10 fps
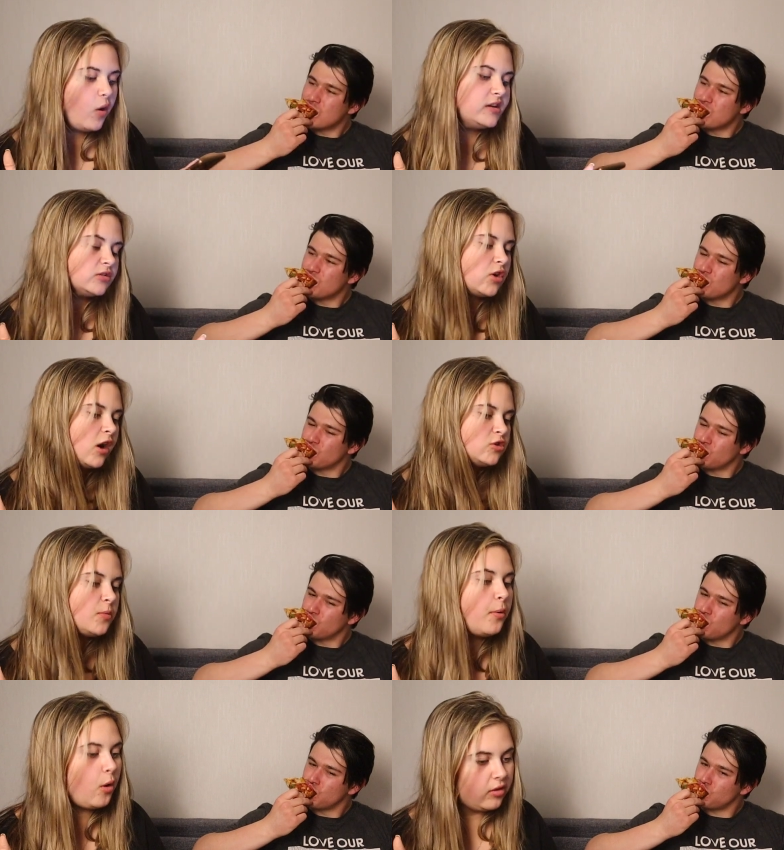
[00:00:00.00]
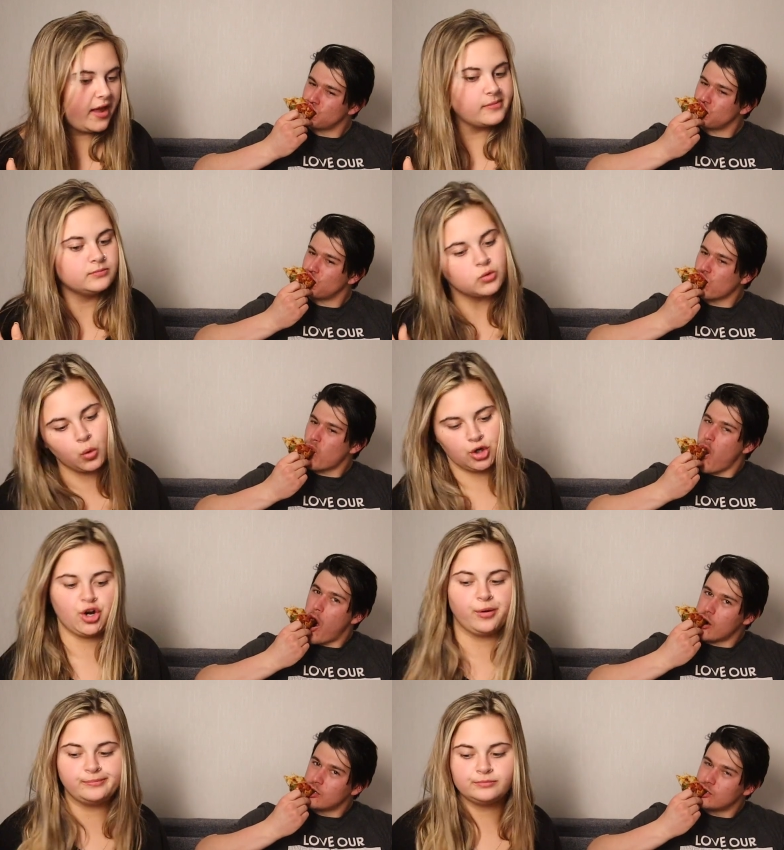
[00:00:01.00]
Speaker 1: What is our Chipotle
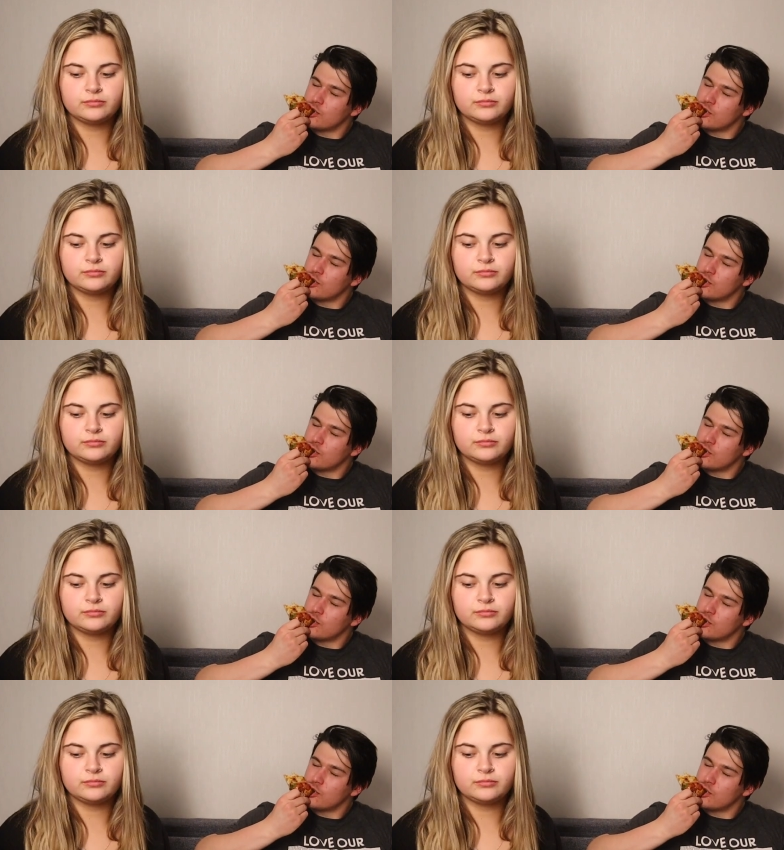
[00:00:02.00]
order?